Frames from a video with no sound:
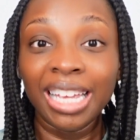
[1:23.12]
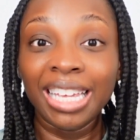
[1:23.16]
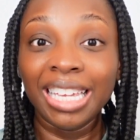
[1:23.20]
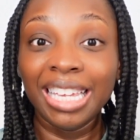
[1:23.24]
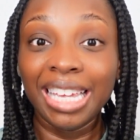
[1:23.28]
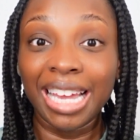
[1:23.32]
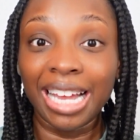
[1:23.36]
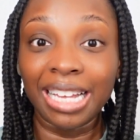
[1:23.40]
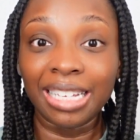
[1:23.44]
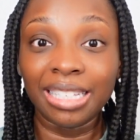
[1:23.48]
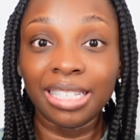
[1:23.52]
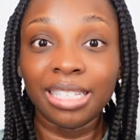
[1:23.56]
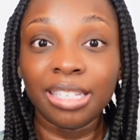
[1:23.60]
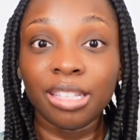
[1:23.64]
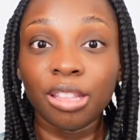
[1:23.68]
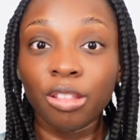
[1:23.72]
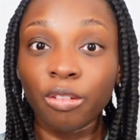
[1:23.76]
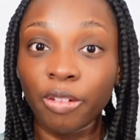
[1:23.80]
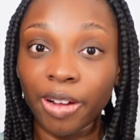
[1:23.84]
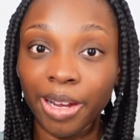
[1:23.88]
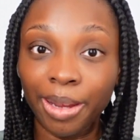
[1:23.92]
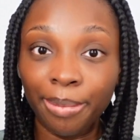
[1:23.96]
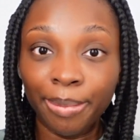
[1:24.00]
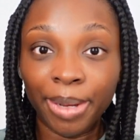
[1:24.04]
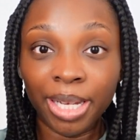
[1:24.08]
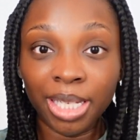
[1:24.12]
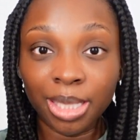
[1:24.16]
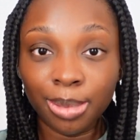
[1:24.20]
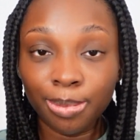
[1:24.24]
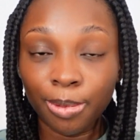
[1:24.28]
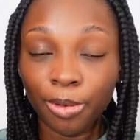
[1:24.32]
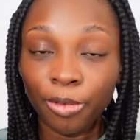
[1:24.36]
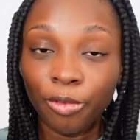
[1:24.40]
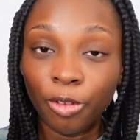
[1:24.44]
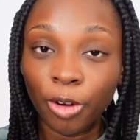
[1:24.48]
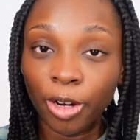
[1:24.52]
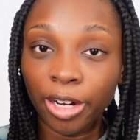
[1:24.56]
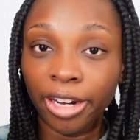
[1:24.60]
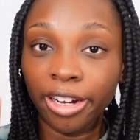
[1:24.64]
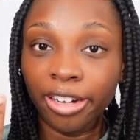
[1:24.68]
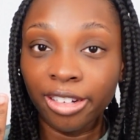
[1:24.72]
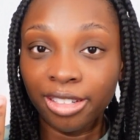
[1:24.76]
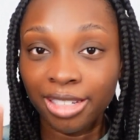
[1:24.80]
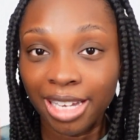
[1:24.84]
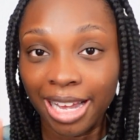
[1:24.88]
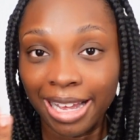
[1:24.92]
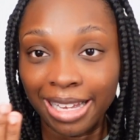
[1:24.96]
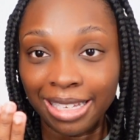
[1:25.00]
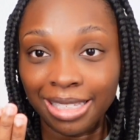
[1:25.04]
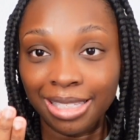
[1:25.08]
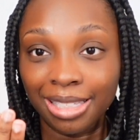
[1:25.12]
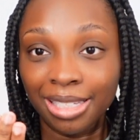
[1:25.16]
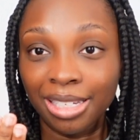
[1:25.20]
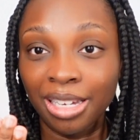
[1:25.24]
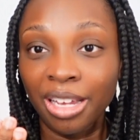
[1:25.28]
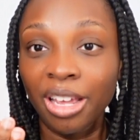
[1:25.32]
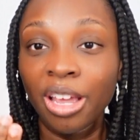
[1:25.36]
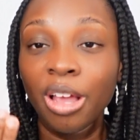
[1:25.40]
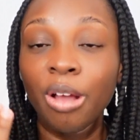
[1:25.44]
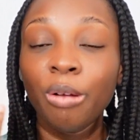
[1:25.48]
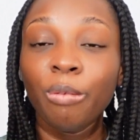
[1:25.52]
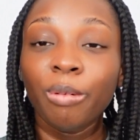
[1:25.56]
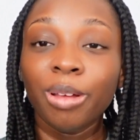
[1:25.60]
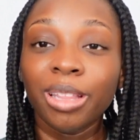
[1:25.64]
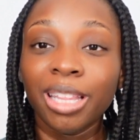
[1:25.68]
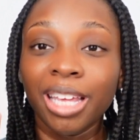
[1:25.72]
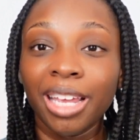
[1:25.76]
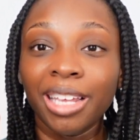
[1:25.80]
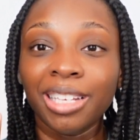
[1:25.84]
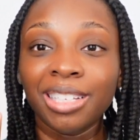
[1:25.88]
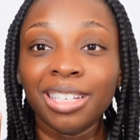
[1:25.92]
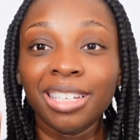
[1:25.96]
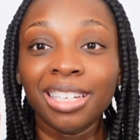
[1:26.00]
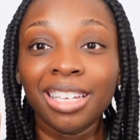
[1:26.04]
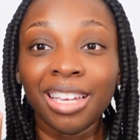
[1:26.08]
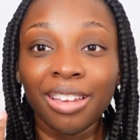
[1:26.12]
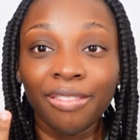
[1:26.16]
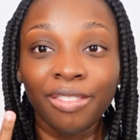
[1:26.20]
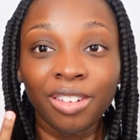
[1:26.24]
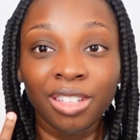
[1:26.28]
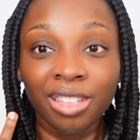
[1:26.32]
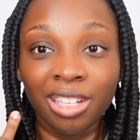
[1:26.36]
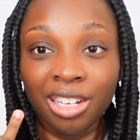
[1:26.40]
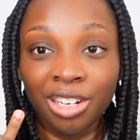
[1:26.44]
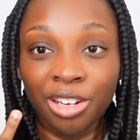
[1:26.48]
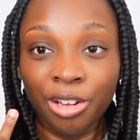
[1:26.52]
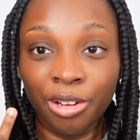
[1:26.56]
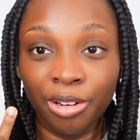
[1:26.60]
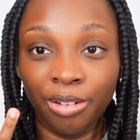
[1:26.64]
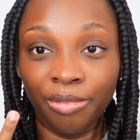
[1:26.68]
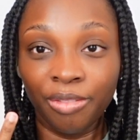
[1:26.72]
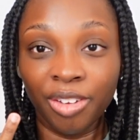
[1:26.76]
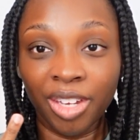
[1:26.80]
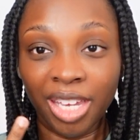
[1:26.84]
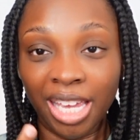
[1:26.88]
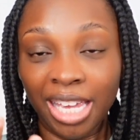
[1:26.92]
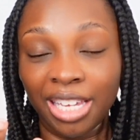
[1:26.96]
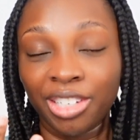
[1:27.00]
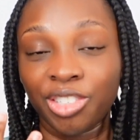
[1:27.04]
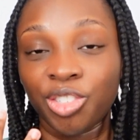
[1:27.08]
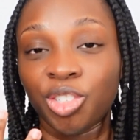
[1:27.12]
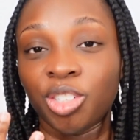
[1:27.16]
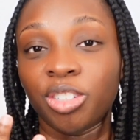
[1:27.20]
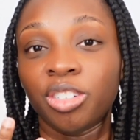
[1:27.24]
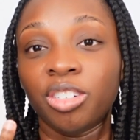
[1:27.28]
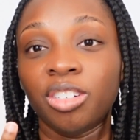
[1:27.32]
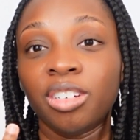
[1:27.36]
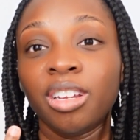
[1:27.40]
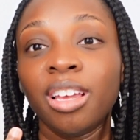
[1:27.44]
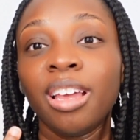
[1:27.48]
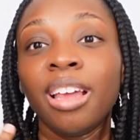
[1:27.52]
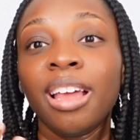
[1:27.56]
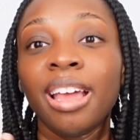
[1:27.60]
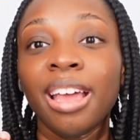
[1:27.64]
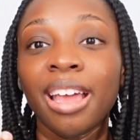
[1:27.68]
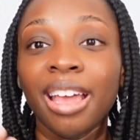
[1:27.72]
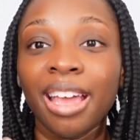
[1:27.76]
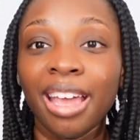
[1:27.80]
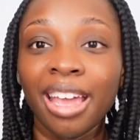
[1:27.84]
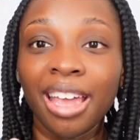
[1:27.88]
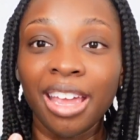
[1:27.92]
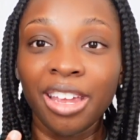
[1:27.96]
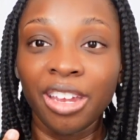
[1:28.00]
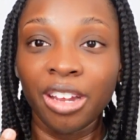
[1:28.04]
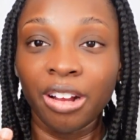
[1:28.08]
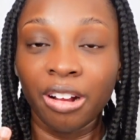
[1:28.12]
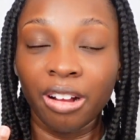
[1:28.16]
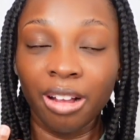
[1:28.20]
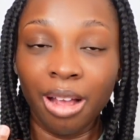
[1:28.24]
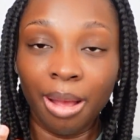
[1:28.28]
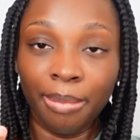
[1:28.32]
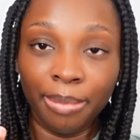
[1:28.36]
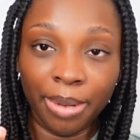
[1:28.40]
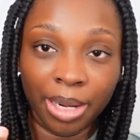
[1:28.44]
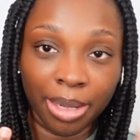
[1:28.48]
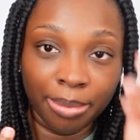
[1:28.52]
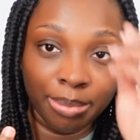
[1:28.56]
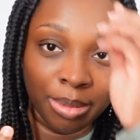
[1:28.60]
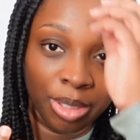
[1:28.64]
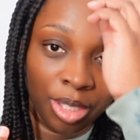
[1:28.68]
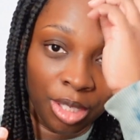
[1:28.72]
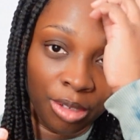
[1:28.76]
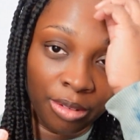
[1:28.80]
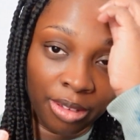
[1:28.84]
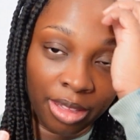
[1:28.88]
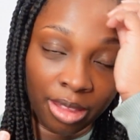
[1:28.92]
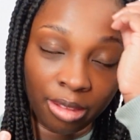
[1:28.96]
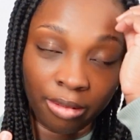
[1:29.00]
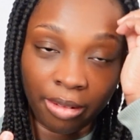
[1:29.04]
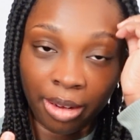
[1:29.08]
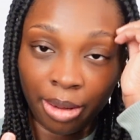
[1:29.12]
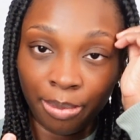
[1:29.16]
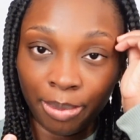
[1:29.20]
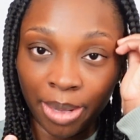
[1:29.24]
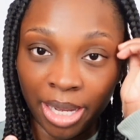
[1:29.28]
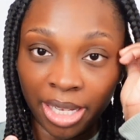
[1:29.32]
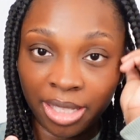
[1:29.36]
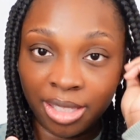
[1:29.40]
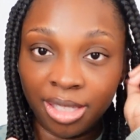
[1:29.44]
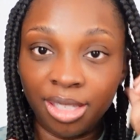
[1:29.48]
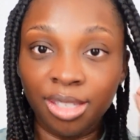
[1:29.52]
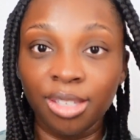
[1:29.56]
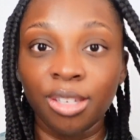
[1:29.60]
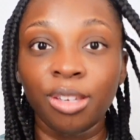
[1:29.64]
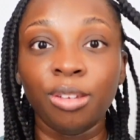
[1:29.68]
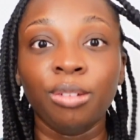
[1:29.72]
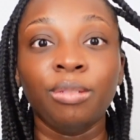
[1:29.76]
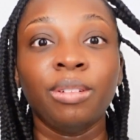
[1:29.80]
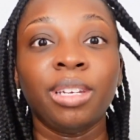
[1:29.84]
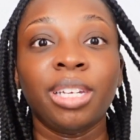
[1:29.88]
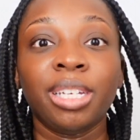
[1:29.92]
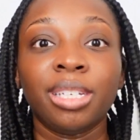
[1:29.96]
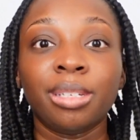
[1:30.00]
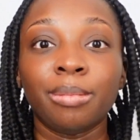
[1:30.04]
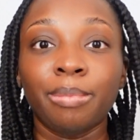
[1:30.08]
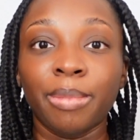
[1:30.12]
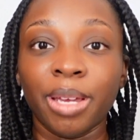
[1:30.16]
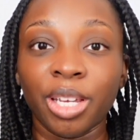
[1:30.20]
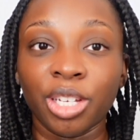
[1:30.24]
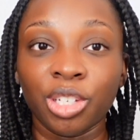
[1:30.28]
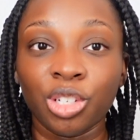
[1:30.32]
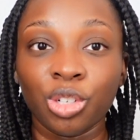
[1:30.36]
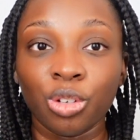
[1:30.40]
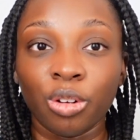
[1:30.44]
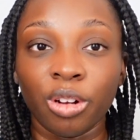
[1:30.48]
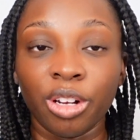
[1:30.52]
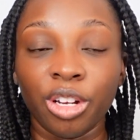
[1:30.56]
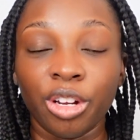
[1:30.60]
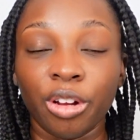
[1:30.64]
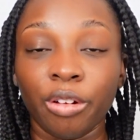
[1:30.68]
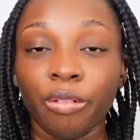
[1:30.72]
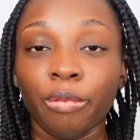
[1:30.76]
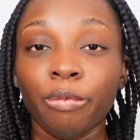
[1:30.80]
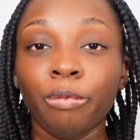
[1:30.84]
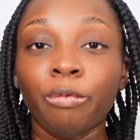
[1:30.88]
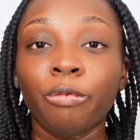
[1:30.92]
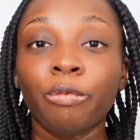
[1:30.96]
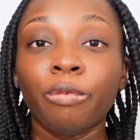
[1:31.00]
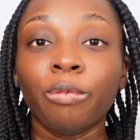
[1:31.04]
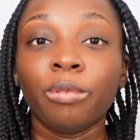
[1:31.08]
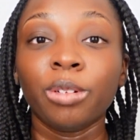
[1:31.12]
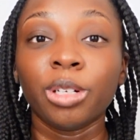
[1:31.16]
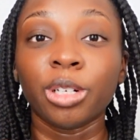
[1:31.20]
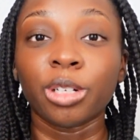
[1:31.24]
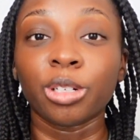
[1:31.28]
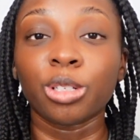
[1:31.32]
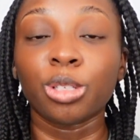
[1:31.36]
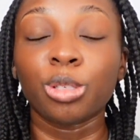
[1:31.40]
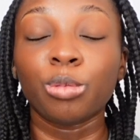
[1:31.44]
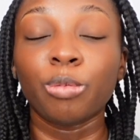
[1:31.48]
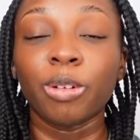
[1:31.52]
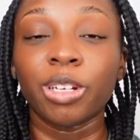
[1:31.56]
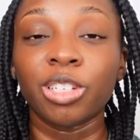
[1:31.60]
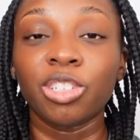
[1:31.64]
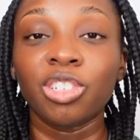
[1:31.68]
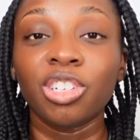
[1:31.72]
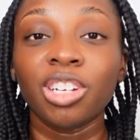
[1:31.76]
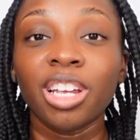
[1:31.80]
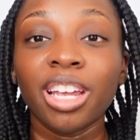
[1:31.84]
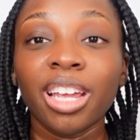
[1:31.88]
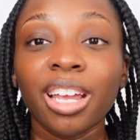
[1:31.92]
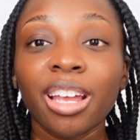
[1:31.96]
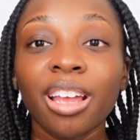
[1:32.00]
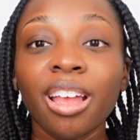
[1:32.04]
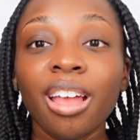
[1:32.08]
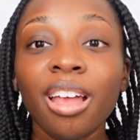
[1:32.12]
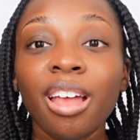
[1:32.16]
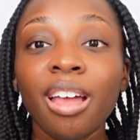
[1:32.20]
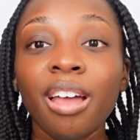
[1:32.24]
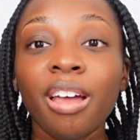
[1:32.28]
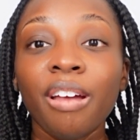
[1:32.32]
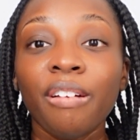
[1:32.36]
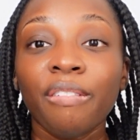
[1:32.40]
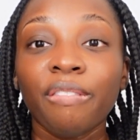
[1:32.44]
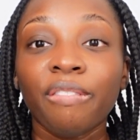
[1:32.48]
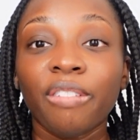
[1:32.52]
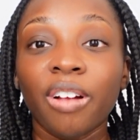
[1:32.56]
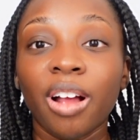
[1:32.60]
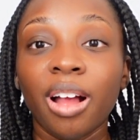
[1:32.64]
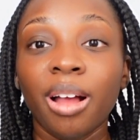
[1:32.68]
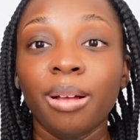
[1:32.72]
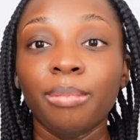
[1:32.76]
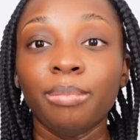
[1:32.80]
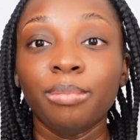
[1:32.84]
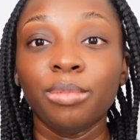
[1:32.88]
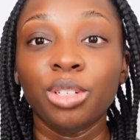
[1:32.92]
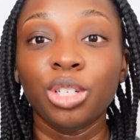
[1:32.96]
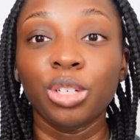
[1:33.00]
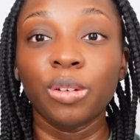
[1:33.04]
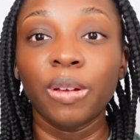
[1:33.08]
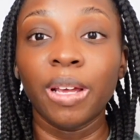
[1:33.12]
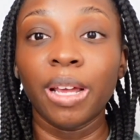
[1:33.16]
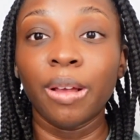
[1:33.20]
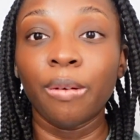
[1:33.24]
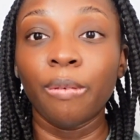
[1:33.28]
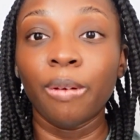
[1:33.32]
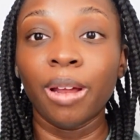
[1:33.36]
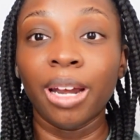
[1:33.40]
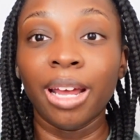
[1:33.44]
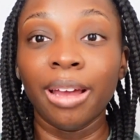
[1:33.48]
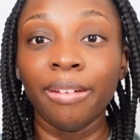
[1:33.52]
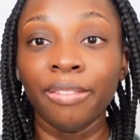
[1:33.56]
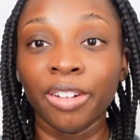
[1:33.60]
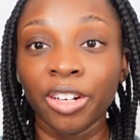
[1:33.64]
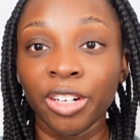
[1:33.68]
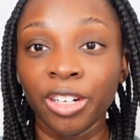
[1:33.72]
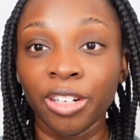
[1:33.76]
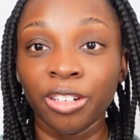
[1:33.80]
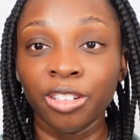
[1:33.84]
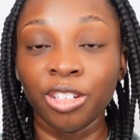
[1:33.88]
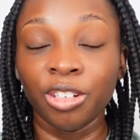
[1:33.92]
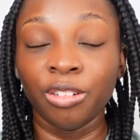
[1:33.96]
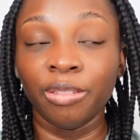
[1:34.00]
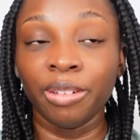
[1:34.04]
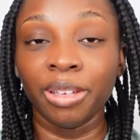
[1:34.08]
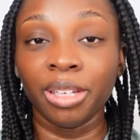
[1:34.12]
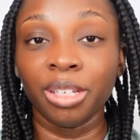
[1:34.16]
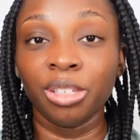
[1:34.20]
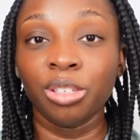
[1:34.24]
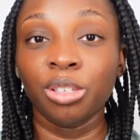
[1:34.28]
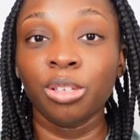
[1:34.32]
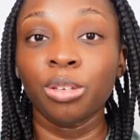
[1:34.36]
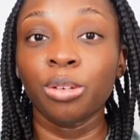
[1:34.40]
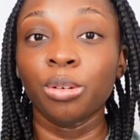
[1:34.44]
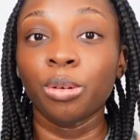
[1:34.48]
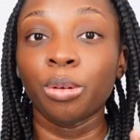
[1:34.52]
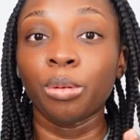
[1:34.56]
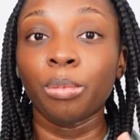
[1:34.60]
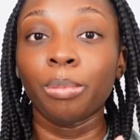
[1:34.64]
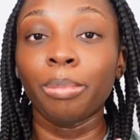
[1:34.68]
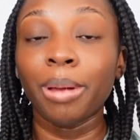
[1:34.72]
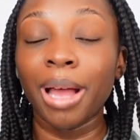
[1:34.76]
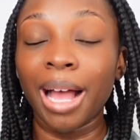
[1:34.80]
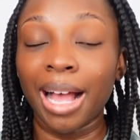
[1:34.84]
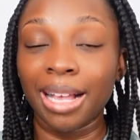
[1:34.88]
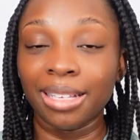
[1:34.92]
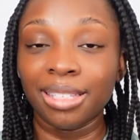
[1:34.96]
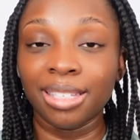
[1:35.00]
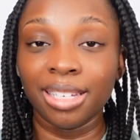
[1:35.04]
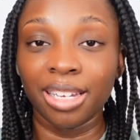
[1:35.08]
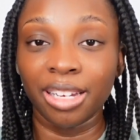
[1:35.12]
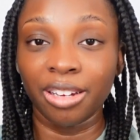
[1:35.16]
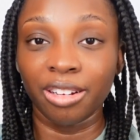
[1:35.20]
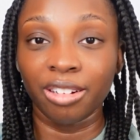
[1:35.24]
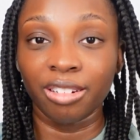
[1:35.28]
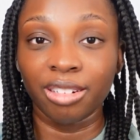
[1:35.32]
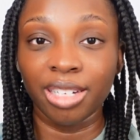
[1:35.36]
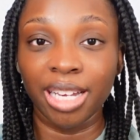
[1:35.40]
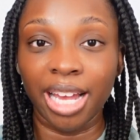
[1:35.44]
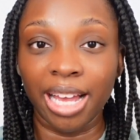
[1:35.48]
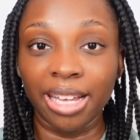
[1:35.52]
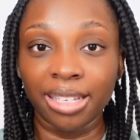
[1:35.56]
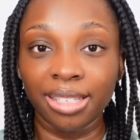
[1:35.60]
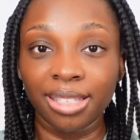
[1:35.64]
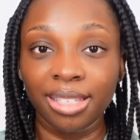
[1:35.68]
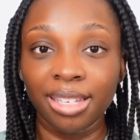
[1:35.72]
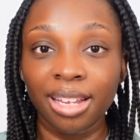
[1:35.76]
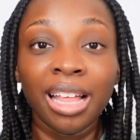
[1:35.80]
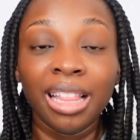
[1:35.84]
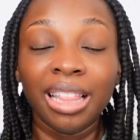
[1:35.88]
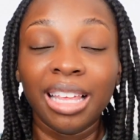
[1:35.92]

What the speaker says: Yes, 3 months before your test, when they give you the notification, hey, you're coming up due in 3 months, you need to make sure you're switching from doing whatever you're doing to passing your test.